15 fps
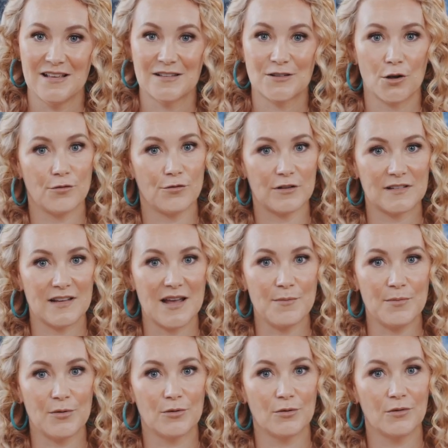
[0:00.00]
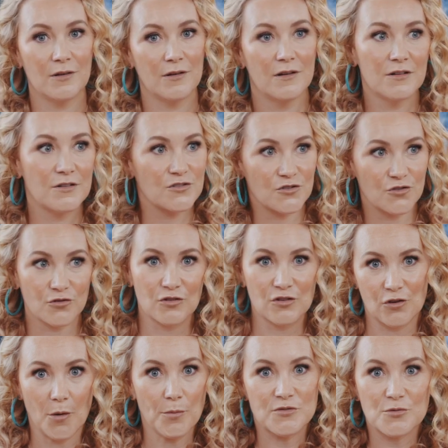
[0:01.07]
So for example,
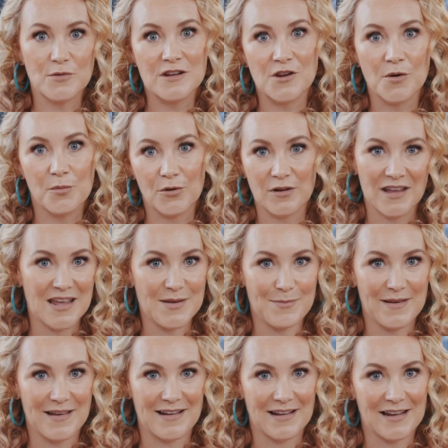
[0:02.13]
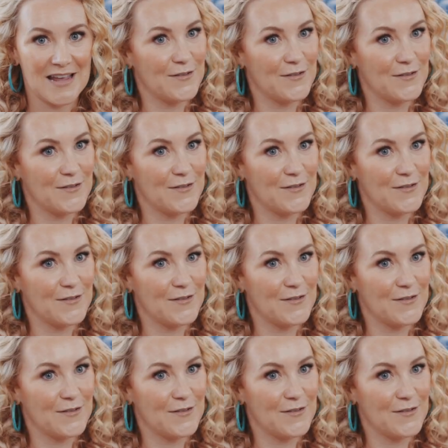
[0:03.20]
stop doing your bookkeeping